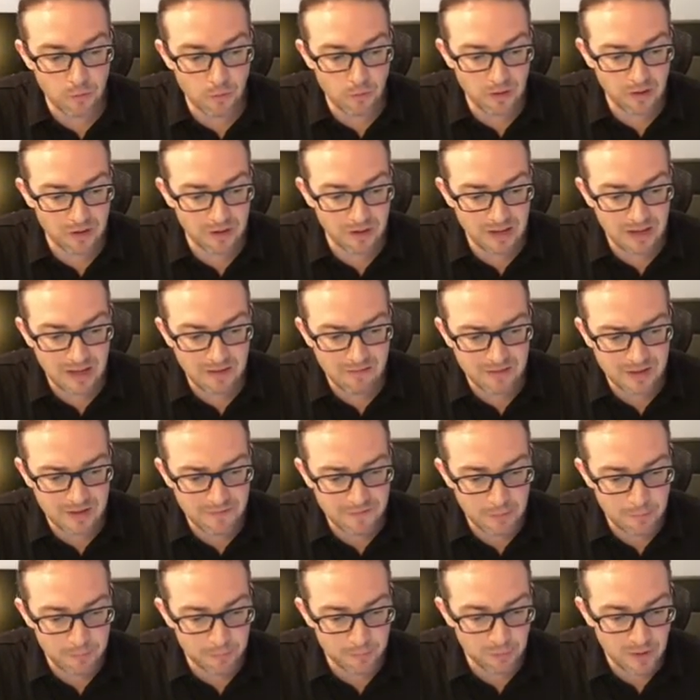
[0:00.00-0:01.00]
or even
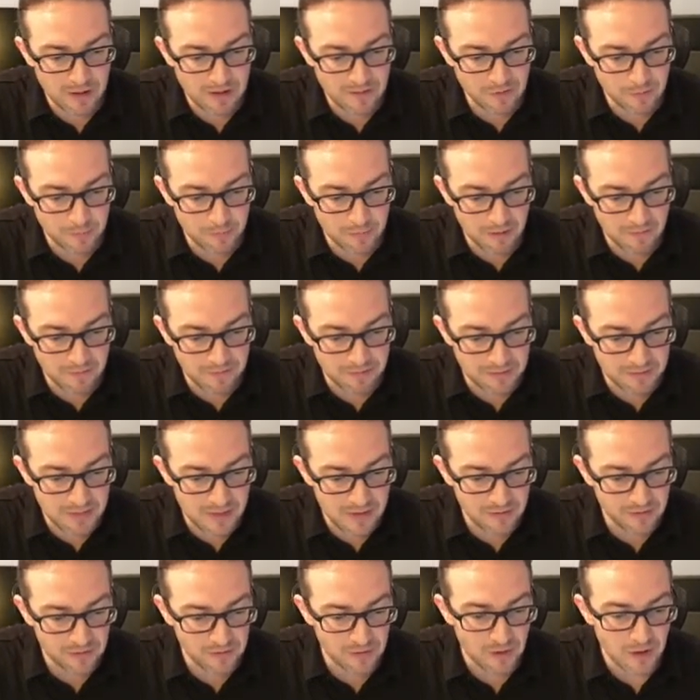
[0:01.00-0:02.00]
if it breaks above
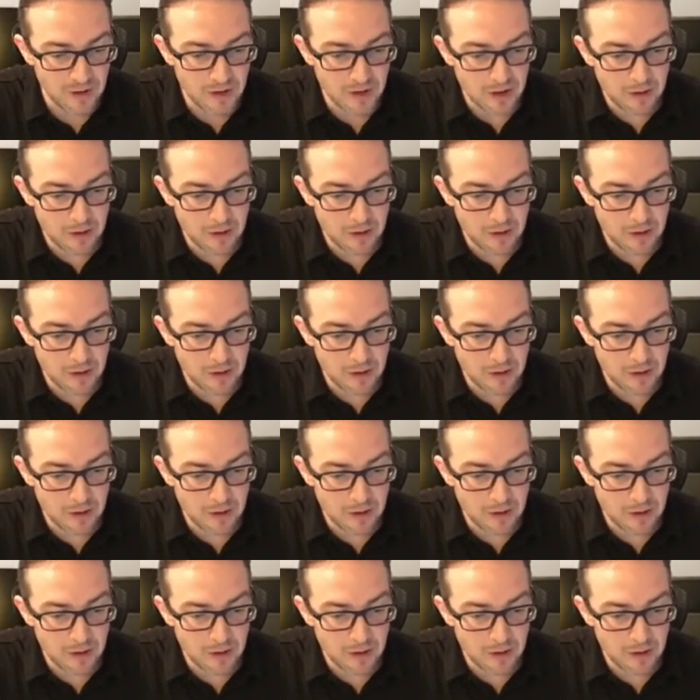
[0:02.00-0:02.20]
this